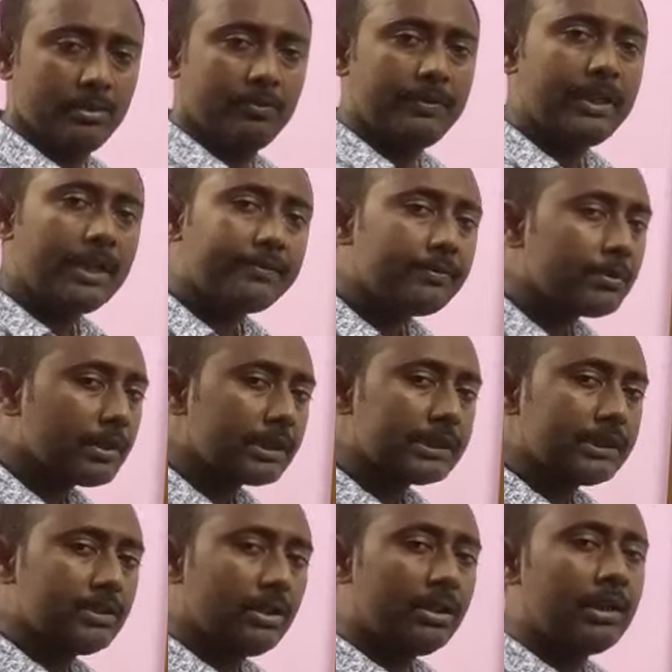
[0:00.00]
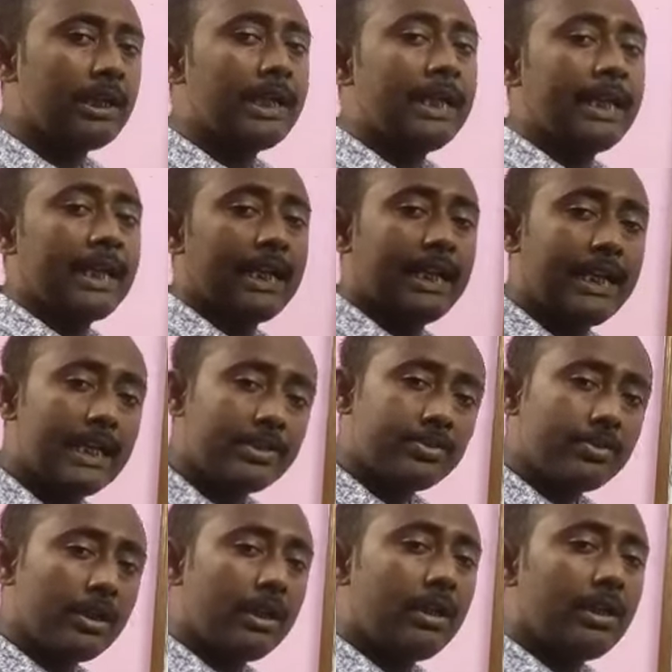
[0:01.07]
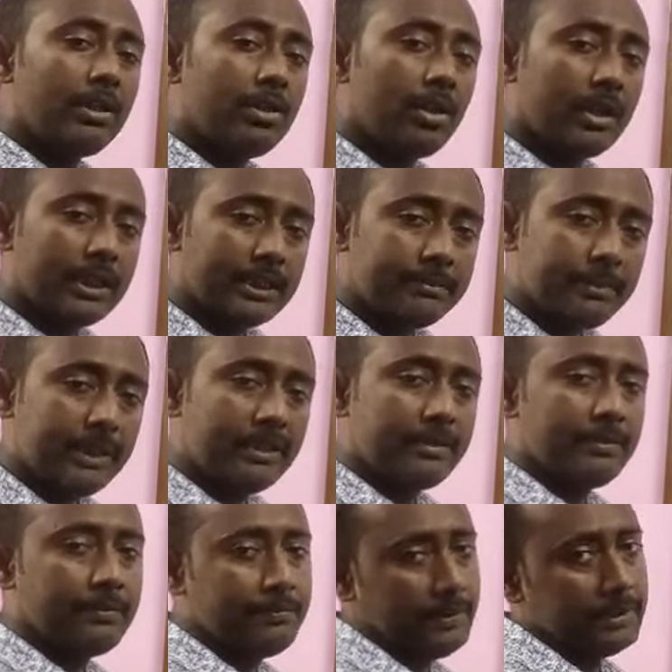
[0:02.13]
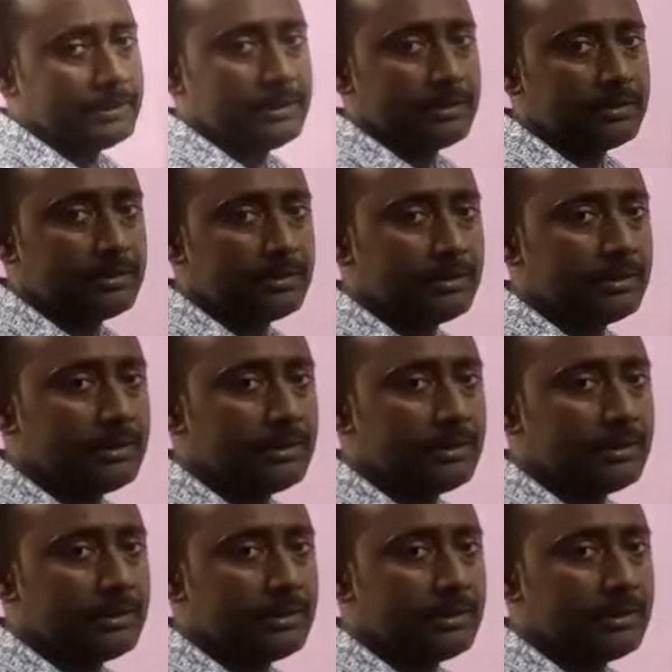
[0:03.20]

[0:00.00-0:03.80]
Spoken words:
We are focusing on natural logarithmic functions.